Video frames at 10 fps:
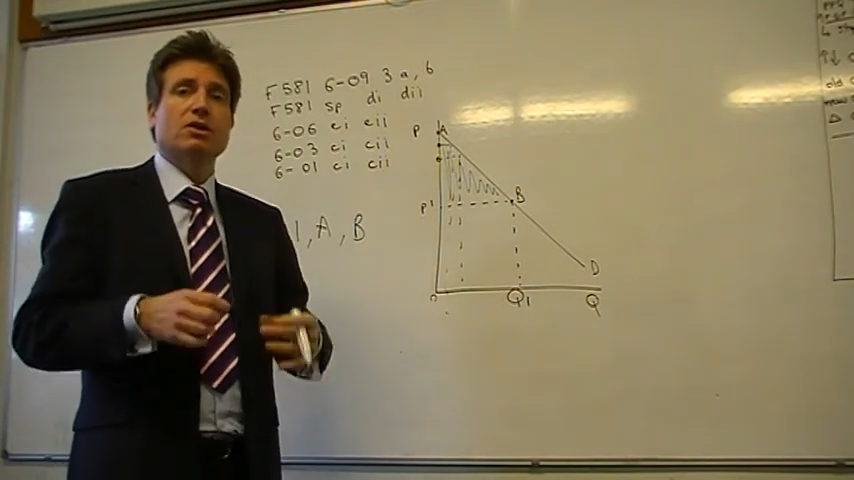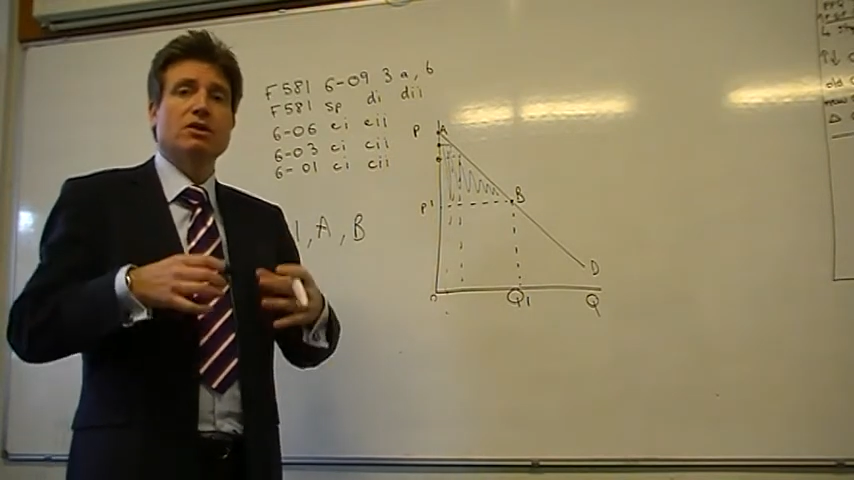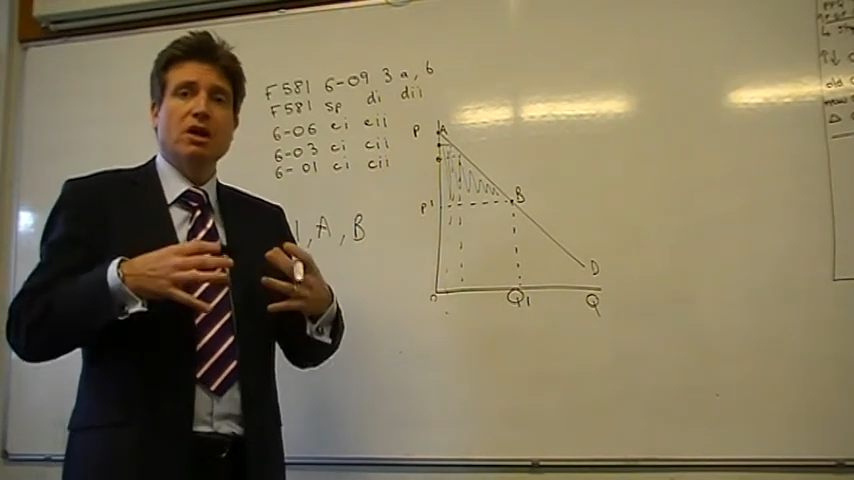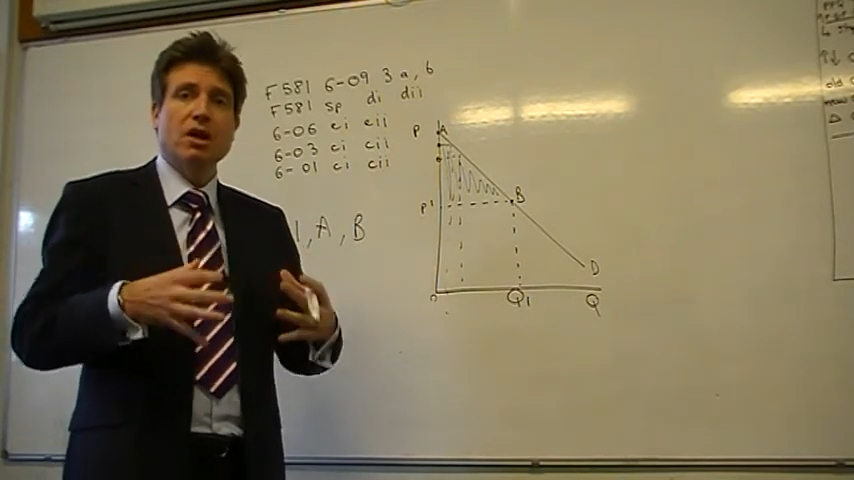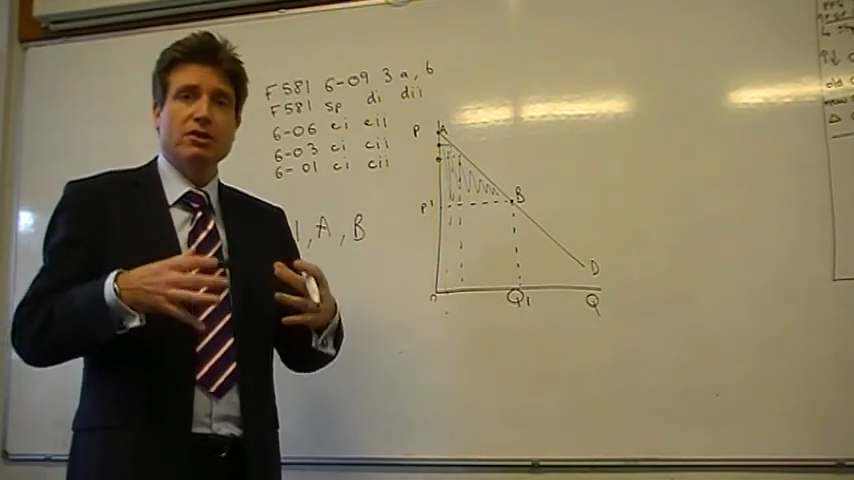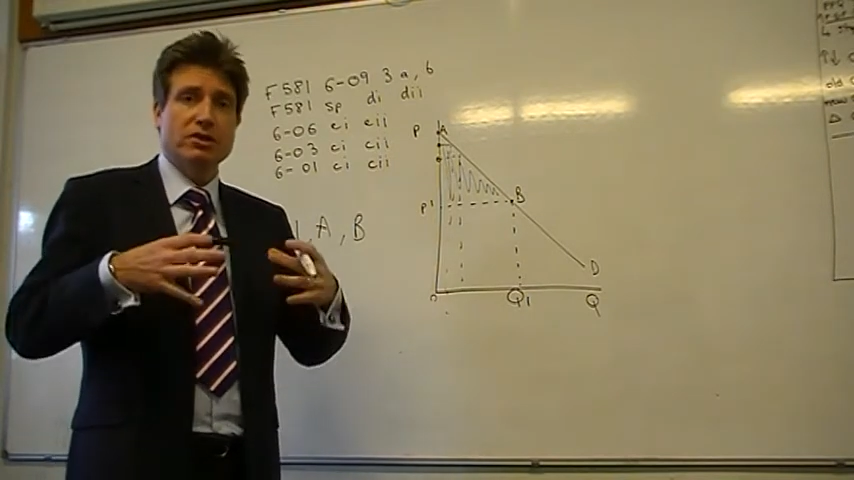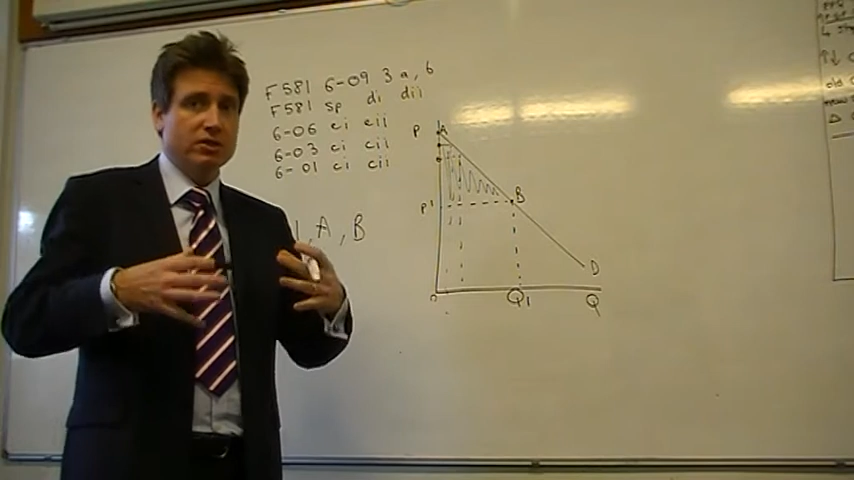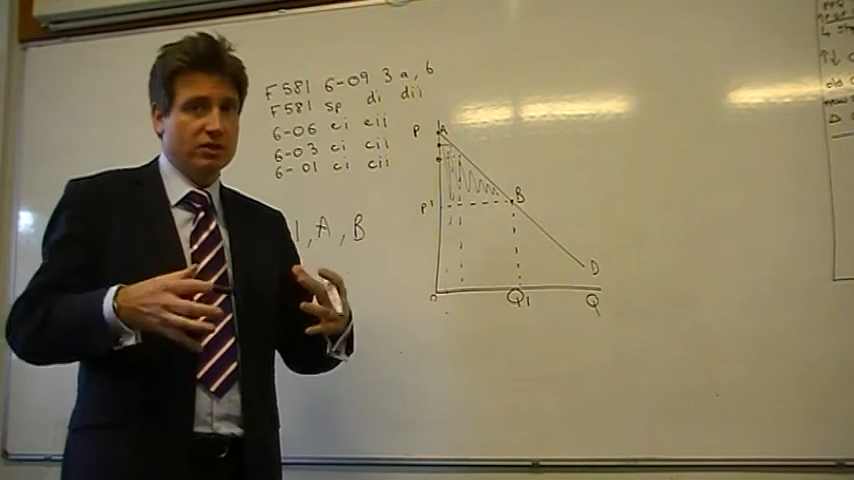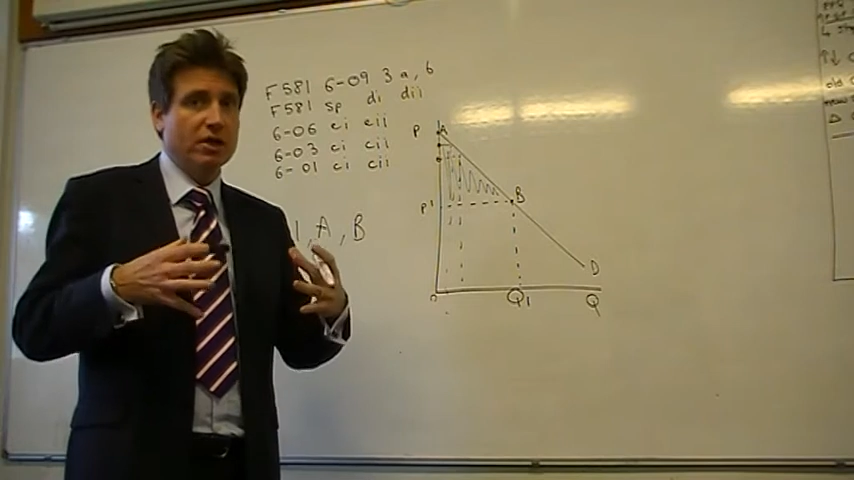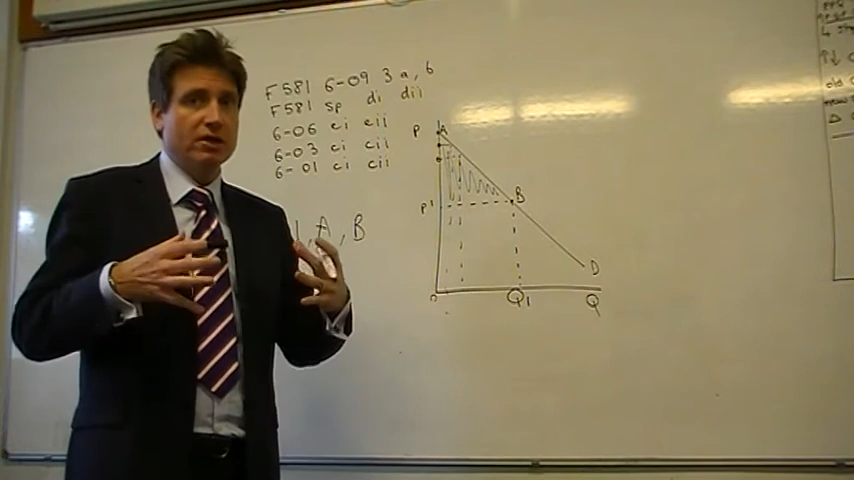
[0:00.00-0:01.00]
nice
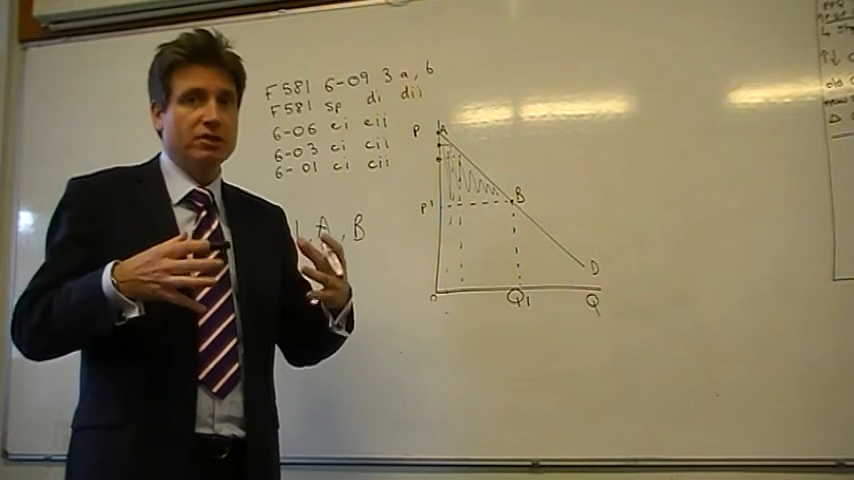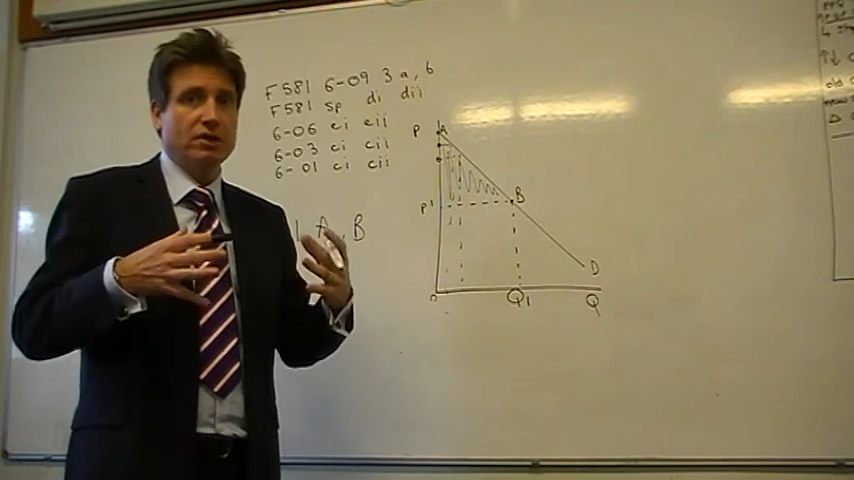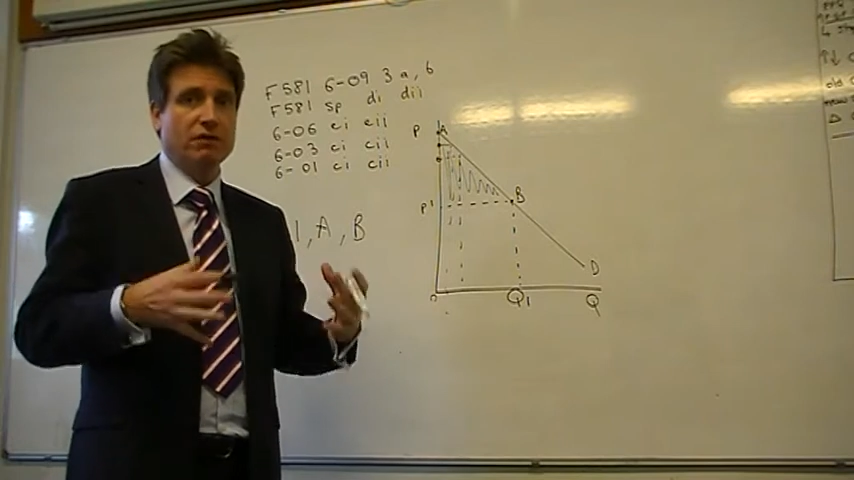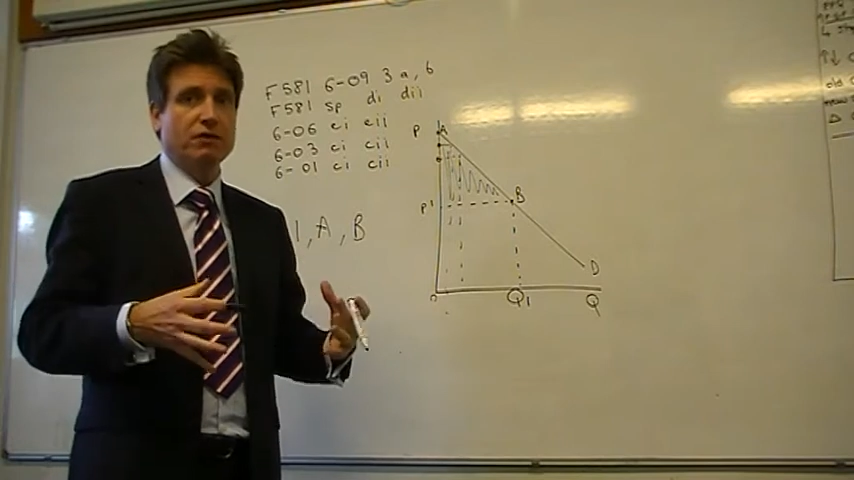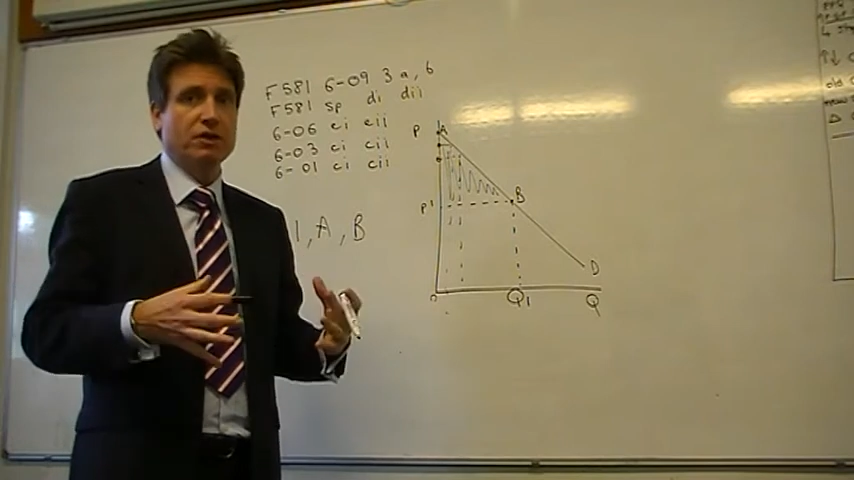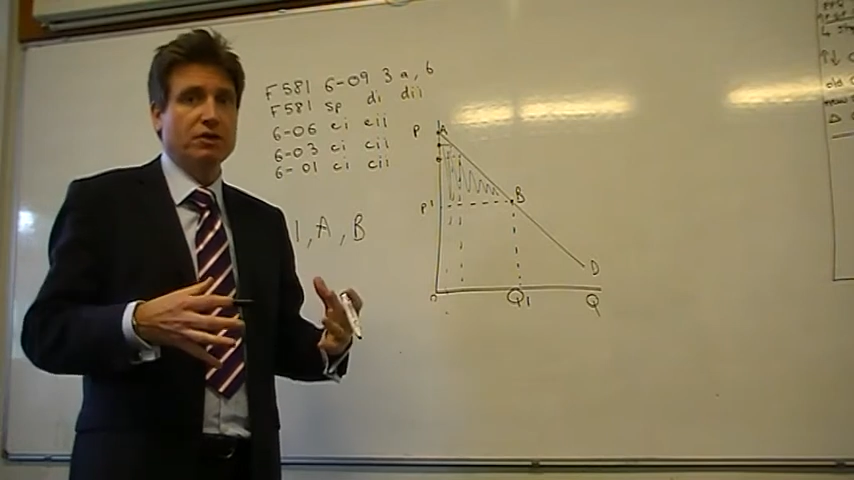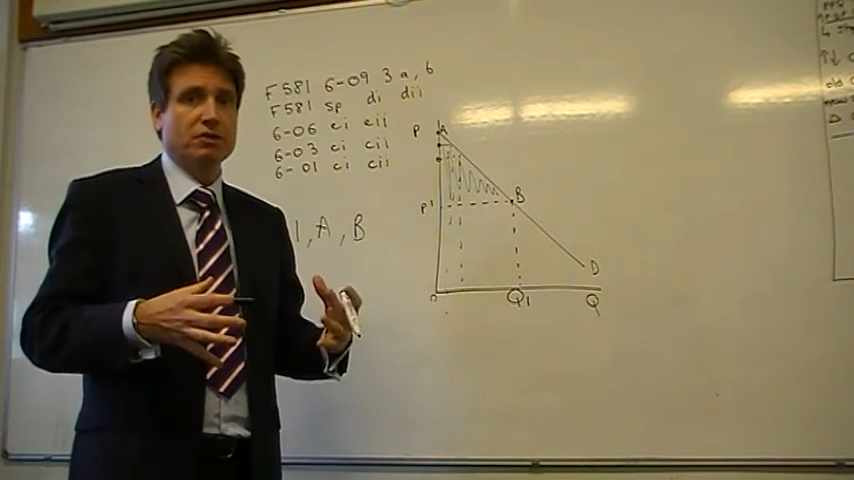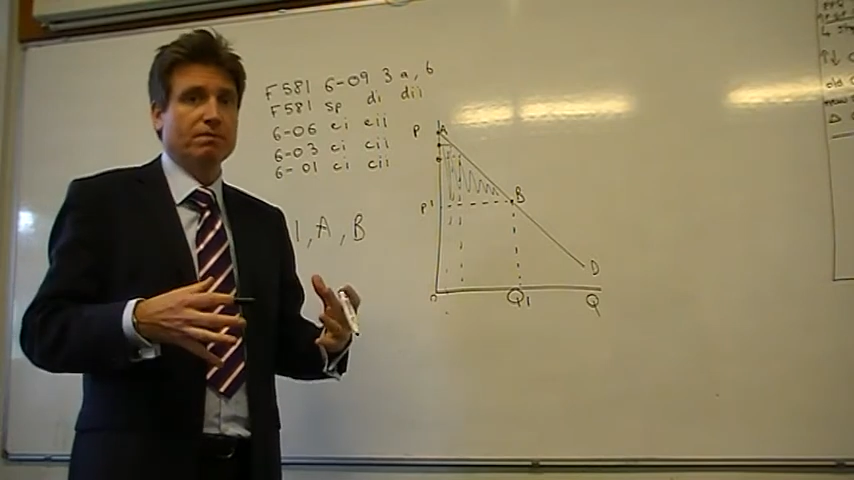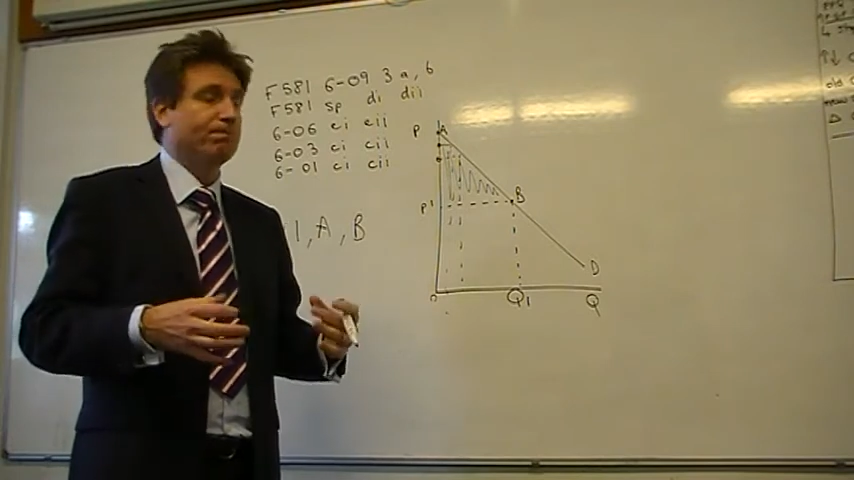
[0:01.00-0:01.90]
concise definition.